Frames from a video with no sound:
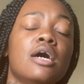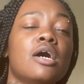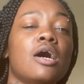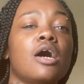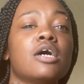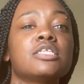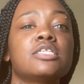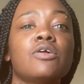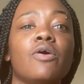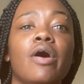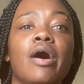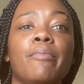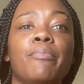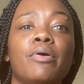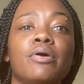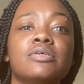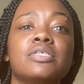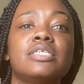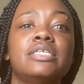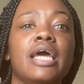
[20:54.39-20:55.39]
Also, I
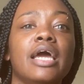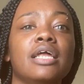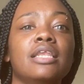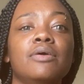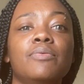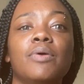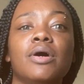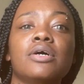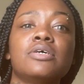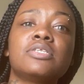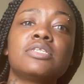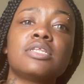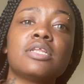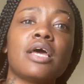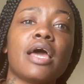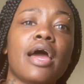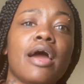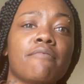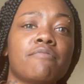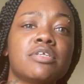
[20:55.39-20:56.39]
post daily words
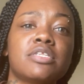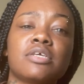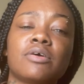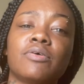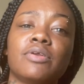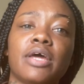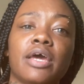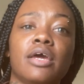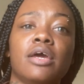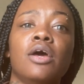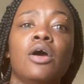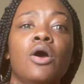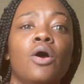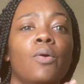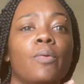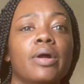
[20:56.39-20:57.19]
every single day,